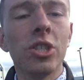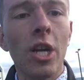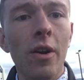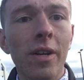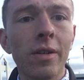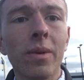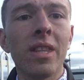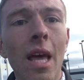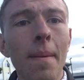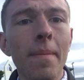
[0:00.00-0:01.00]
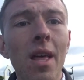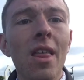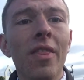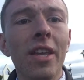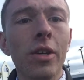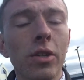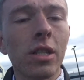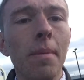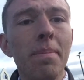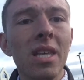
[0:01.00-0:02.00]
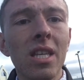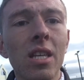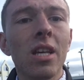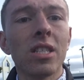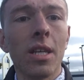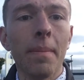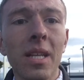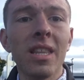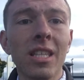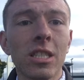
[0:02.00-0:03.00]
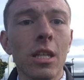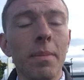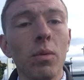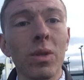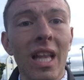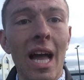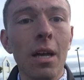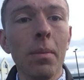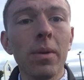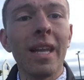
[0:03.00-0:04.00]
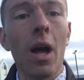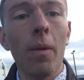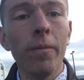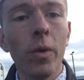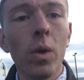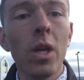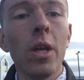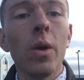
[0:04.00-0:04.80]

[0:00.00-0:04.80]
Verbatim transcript: sharing with them that you're gonna be somebody that's gonna be reliable and helpful